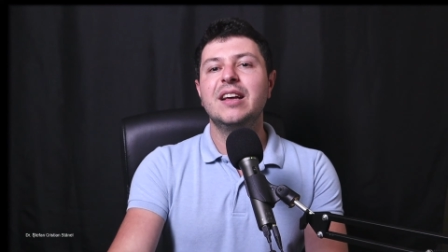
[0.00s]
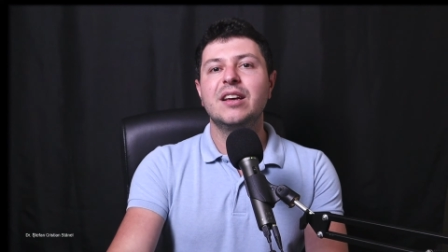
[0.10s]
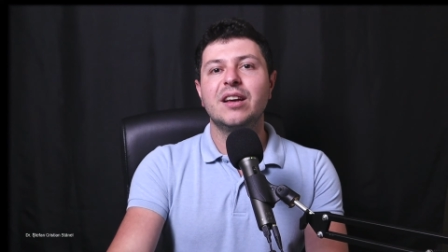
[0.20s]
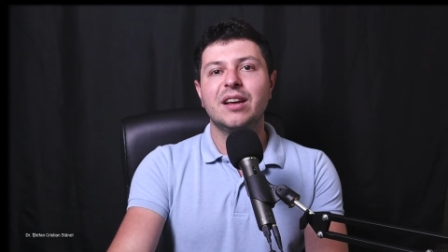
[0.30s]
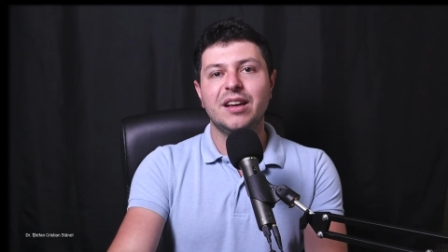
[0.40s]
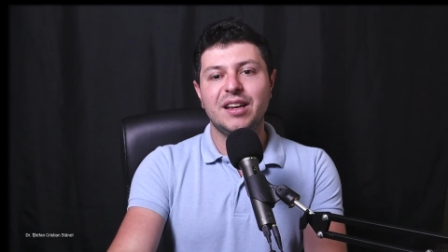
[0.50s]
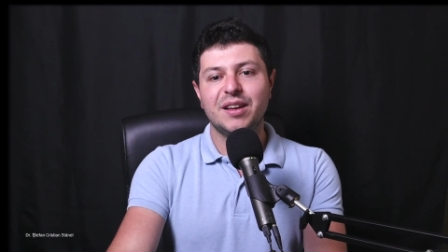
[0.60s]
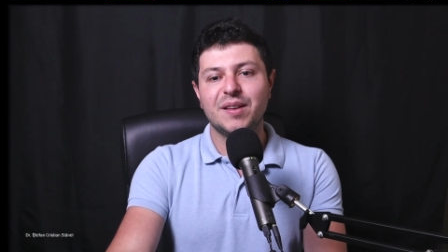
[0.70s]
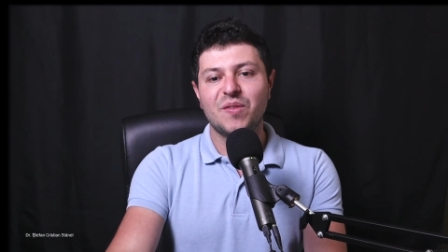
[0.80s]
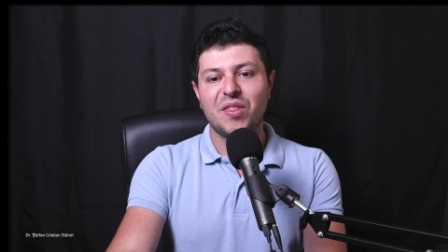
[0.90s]
Uh,
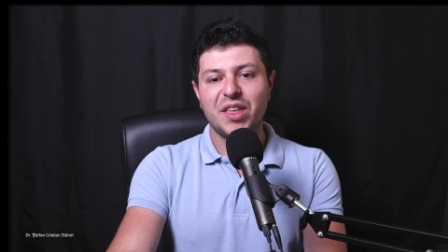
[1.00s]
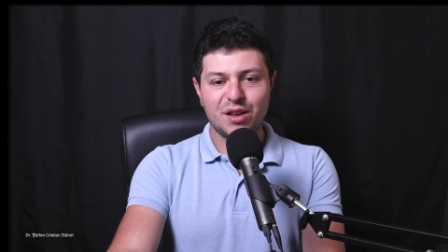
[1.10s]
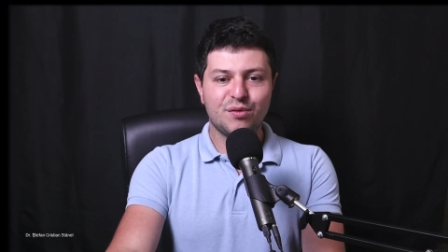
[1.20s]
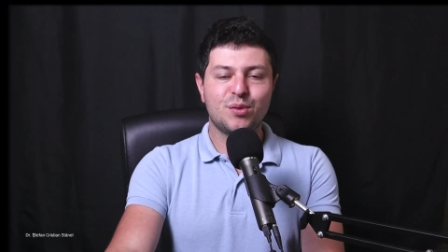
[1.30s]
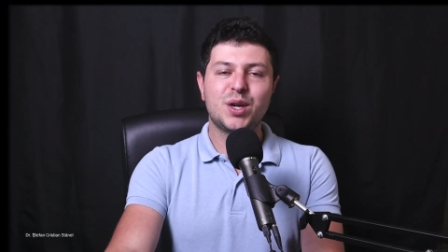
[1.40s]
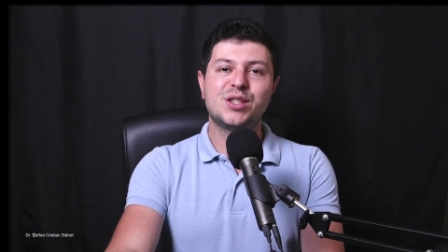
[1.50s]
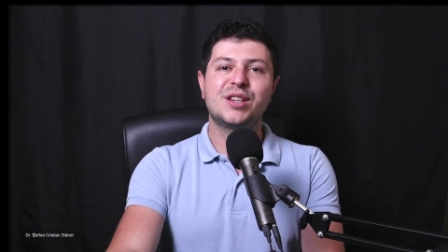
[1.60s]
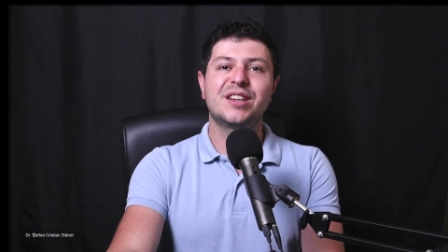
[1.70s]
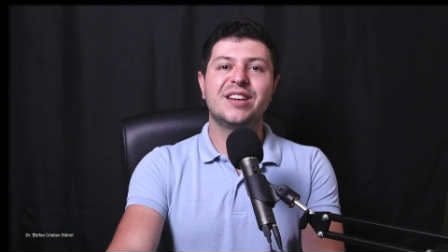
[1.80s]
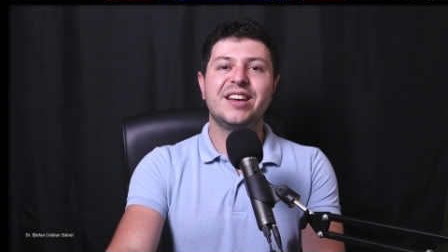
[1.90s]
thank you for watching,
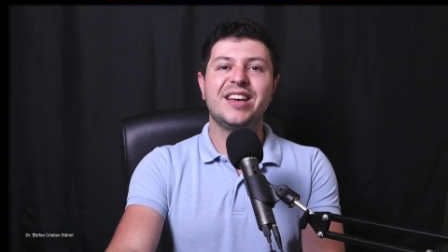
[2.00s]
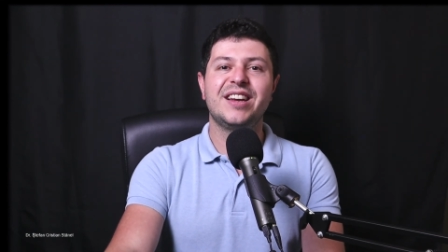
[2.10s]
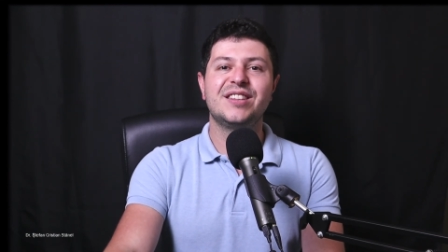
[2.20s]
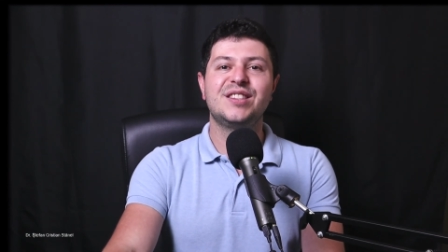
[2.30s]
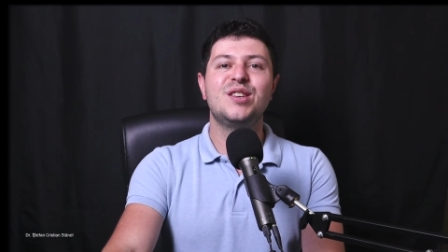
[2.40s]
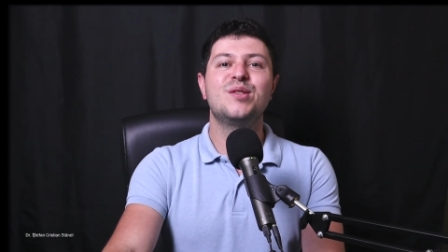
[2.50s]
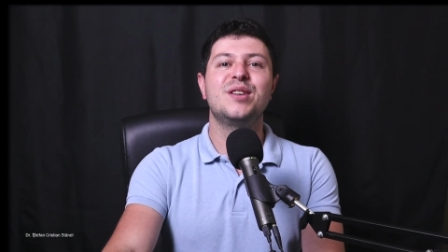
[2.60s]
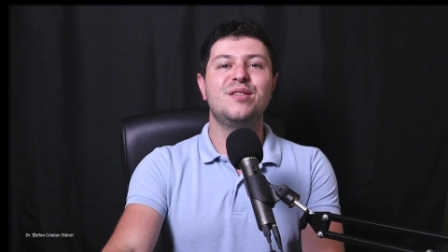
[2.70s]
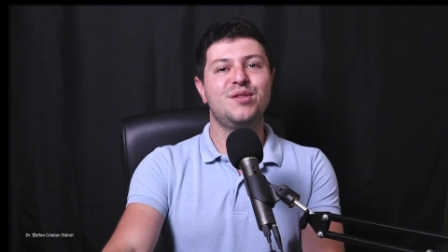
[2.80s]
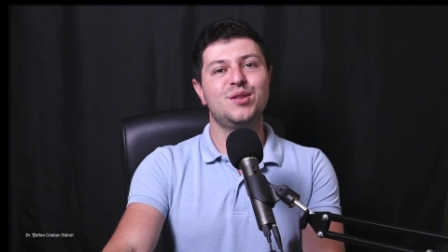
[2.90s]
and I'll see you in
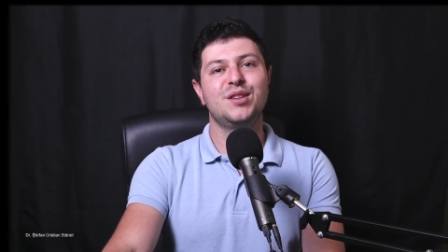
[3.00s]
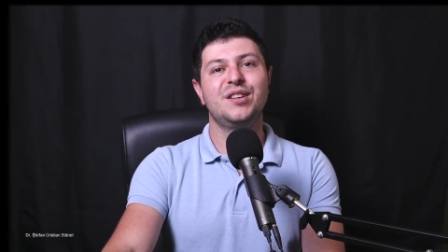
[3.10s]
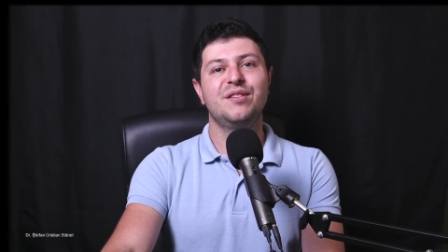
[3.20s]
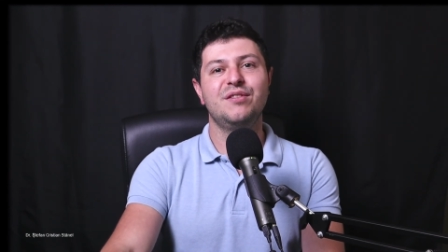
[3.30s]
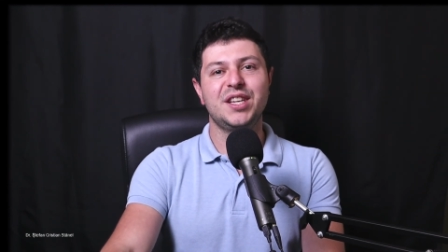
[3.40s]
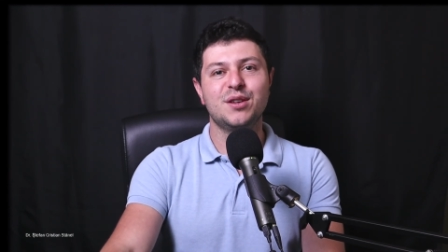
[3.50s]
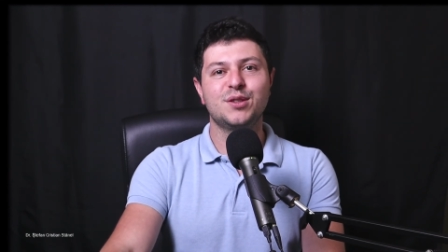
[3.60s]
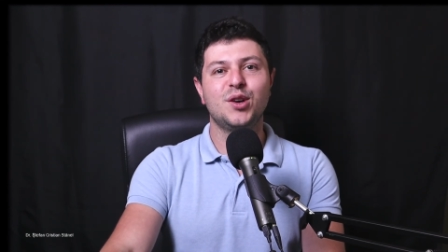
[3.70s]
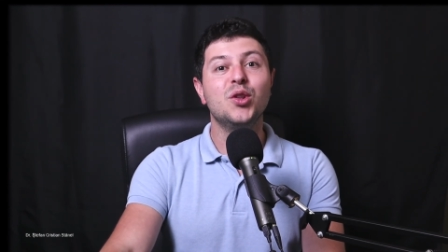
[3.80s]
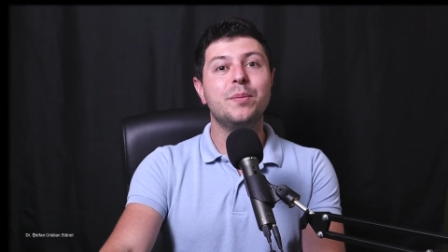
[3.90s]
future videos. All
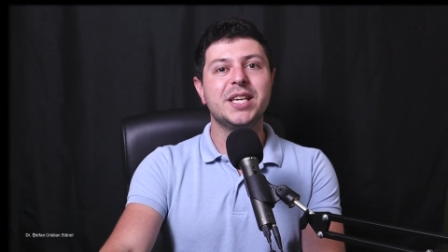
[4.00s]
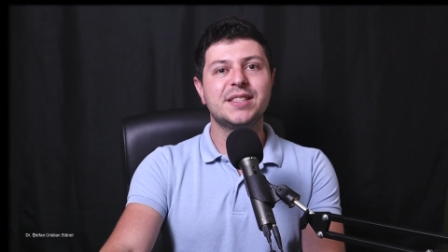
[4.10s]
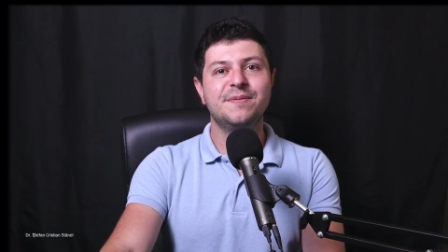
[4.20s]
the best.